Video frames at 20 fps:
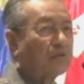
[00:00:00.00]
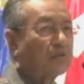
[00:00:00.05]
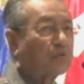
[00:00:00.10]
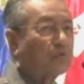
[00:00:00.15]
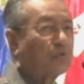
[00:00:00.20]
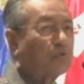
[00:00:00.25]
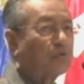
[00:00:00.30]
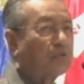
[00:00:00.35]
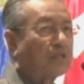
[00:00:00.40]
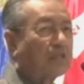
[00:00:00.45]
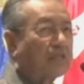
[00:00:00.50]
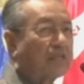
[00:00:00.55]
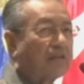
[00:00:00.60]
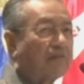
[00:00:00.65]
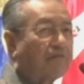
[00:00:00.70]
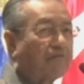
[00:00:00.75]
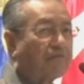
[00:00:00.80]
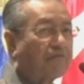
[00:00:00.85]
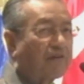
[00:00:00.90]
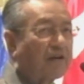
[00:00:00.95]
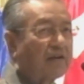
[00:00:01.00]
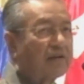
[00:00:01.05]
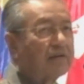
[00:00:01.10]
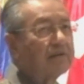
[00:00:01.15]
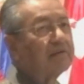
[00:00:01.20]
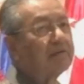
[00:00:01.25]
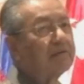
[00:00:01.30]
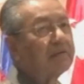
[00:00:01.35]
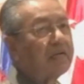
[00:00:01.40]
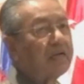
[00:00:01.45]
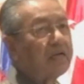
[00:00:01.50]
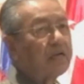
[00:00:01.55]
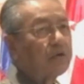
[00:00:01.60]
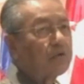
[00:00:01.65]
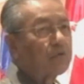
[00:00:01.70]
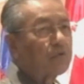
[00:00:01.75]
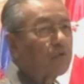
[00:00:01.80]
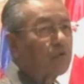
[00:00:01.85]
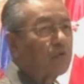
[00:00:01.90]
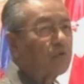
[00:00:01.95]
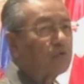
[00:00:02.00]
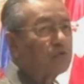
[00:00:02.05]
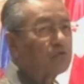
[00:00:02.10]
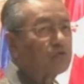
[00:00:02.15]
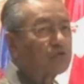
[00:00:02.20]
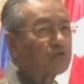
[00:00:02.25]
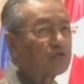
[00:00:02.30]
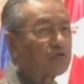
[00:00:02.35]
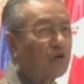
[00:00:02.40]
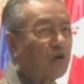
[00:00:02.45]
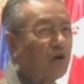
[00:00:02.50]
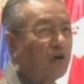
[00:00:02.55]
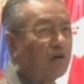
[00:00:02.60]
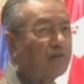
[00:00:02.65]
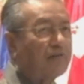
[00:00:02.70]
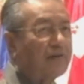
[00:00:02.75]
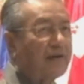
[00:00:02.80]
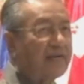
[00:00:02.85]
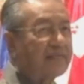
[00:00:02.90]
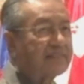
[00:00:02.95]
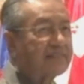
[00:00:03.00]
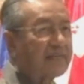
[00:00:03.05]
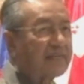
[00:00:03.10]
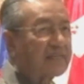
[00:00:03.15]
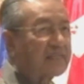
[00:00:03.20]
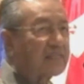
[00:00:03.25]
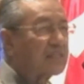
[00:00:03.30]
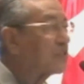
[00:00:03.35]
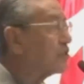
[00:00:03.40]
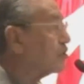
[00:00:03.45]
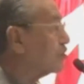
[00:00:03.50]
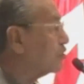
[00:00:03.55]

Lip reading: to the different roles of hijackers